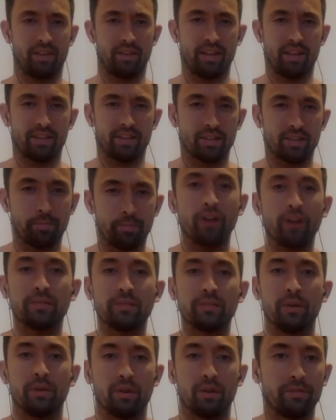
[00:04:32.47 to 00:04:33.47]
it spoke
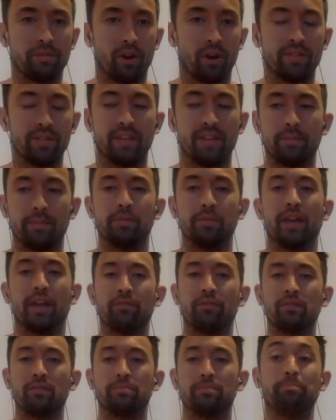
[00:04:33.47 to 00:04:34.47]
to me on a very deep
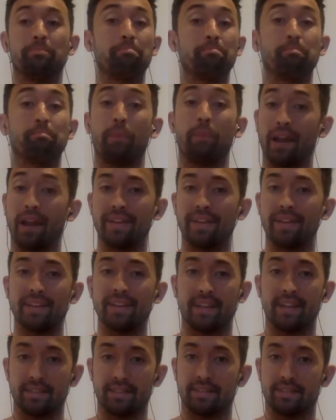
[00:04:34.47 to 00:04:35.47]
level, but I
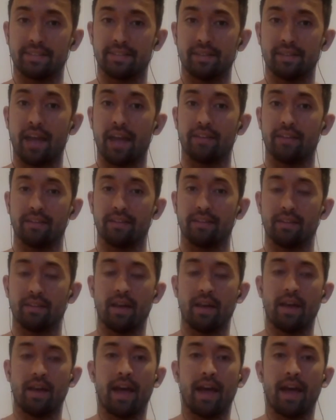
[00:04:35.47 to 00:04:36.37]
didn't understand it.